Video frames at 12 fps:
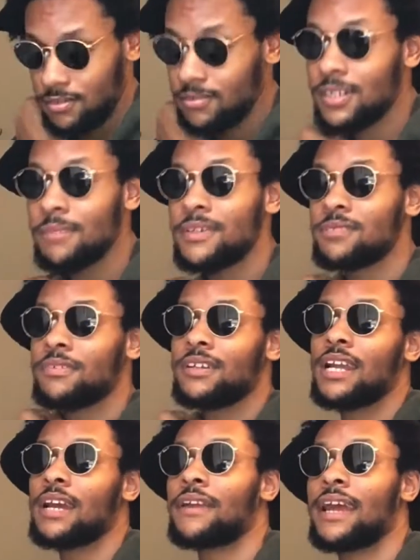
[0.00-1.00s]
Come mess with a
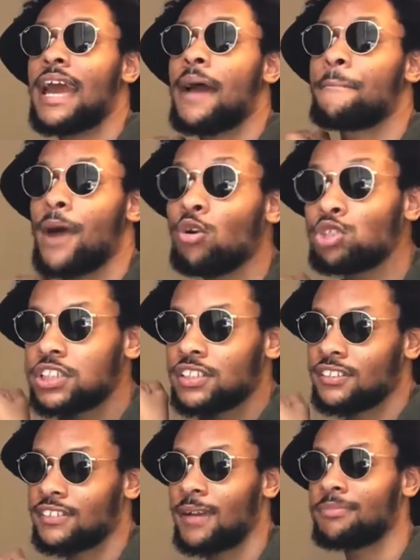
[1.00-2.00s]
nigga that got
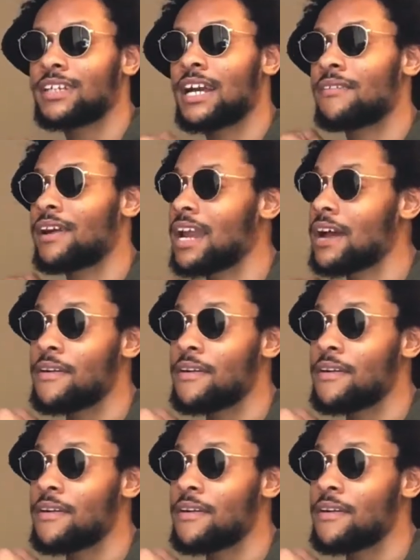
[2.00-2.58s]
motion. I'm telling you right now,